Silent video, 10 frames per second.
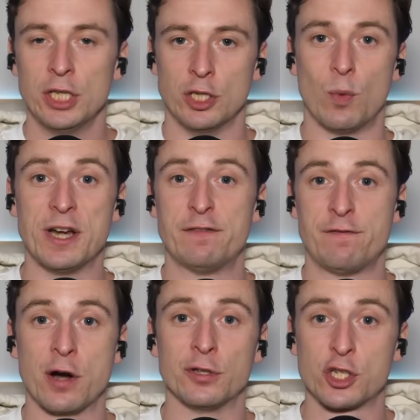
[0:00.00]
when he
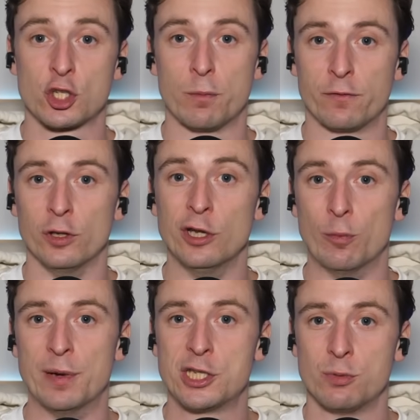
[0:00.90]
finally stopped for a
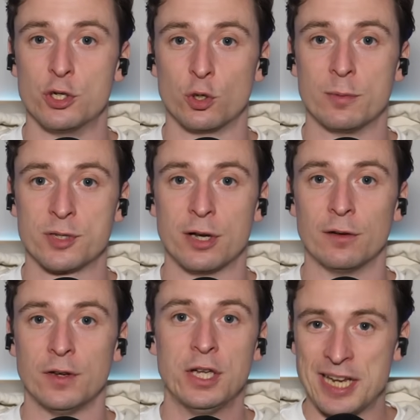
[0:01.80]
little bit to enjoy
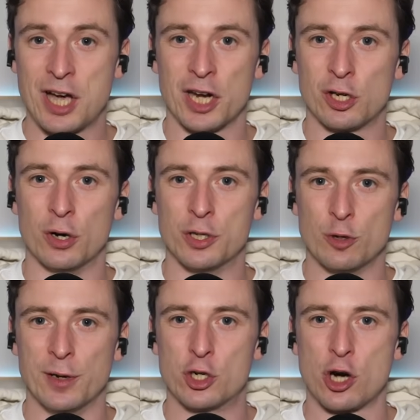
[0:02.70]
himself, he kind of got
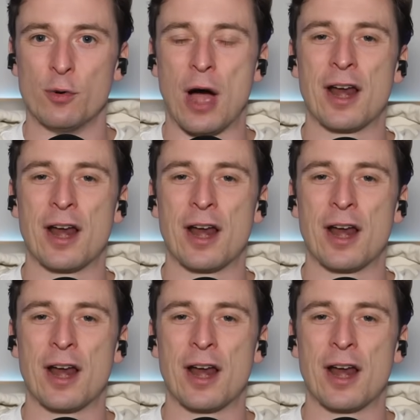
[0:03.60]
into a bit of trouble.